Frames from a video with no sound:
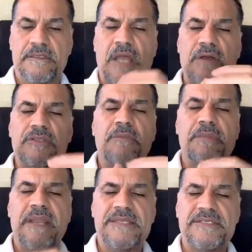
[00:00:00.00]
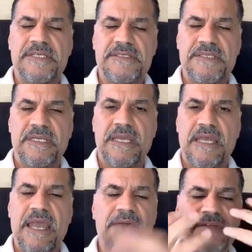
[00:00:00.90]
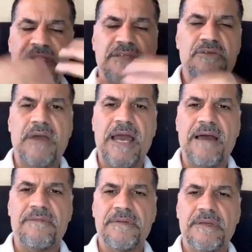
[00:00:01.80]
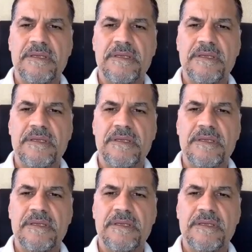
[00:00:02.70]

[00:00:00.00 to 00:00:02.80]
Count your blessings, everything you have.